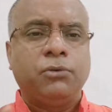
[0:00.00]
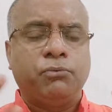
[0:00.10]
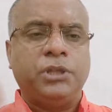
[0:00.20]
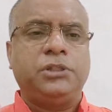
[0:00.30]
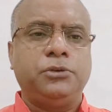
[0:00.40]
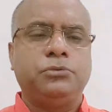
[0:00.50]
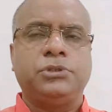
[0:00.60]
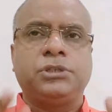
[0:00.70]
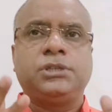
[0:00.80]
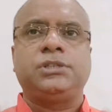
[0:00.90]
with you,
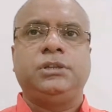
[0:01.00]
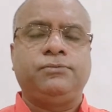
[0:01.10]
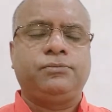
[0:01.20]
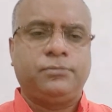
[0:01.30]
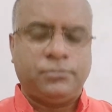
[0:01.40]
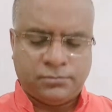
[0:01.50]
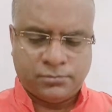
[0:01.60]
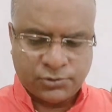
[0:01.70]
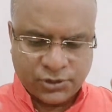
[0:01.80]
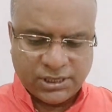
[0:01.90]
just
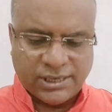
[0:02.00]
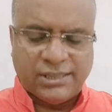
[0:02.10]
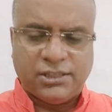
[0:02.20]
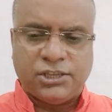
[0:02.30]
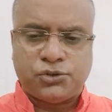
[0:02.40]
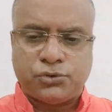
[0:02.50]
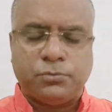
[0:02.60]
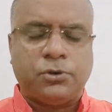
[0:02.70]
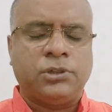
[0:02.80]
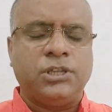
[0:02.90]
sitting in this
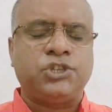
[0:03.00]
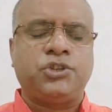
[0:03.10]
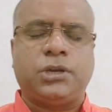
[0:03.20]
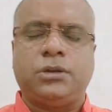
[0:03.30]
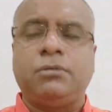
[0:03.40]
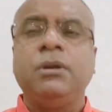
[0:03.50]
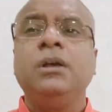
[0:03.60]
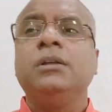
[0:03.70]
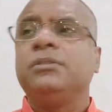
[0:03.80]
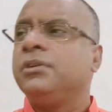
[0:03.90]
room on this chair,
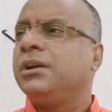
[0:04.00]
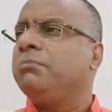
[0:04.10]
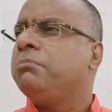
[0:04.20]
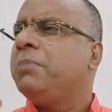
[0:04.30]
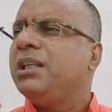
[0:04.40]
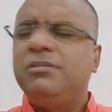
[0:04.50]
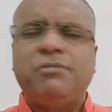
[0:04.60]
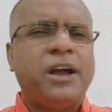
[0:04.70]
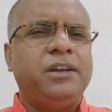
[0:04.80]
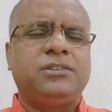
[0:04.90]
there are many
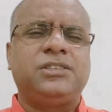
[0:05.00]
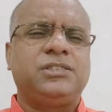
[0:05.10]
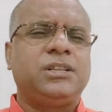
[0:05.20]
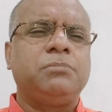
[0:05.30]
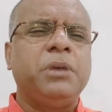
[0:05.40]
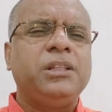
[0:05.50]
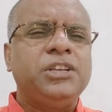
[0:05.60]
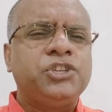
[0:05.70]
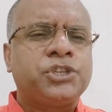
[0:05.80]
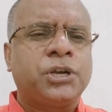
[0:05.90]
viruses and
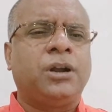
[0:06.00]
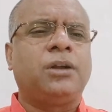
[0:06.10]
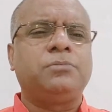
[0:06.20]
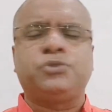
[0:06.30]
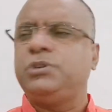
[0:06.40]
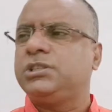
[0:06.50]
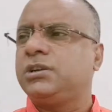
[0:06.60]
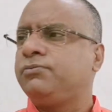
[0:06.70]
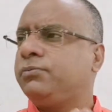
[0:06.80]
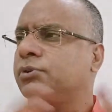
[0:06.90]
many germs which
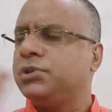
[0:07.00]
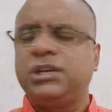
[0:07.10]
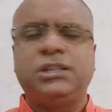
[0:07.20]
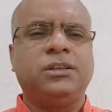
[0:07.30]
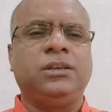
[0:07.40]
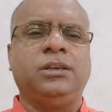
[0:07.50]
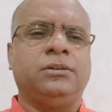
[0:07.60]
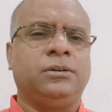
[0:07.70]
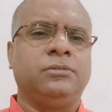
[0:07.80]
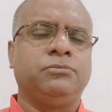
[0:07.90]
are floating in the
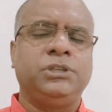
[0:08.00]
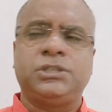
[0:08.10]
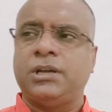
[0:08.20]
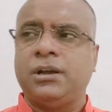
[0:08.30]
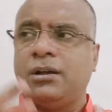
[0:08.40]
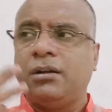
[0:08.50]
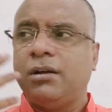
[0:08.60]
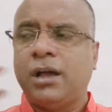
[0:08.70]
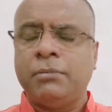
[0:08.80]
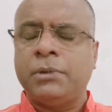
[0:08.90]
air, which
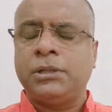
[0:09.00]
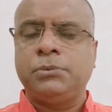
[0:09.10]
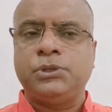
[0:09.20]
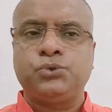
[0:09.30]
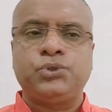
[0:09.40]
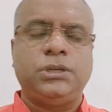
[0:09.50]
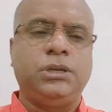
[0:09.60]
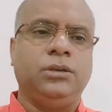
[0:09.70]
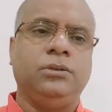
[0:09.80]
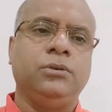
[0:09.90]
I am unable to
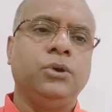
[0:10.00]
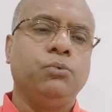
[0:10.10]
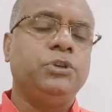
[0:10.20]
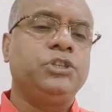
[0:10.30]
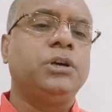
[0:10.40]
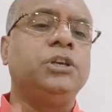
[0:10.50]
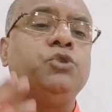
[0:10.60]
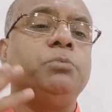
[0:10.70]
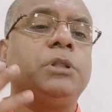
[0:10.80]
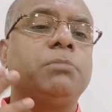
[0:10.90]
see, which the
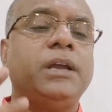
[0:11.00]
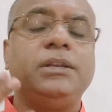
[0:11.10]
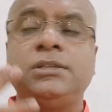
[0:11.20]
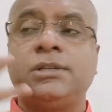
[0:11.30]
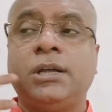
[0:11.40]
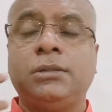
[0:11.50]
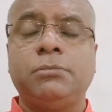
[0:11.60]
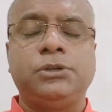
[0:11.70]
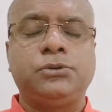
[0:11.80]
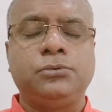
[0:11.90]
human mind is
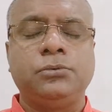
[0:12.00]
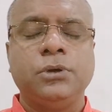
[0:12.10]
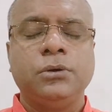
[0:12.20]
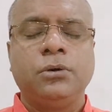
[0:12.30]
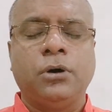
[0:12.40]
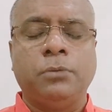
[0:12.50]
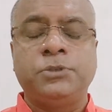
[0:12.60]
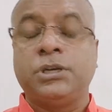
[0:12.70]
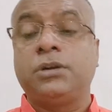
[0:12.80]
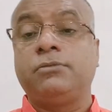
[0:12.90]
unable to
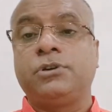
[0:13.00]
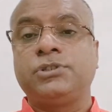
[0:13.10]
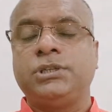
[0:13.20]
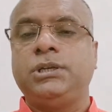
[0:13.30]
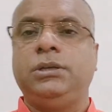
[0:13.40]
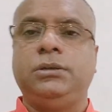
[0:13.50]
observe or see.